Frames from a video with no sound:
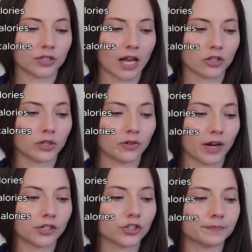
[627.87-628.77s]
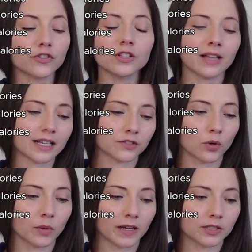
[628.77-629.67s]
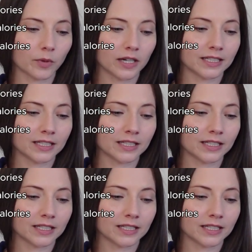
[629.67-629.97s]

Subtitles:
calorie range for the last 4 weeks working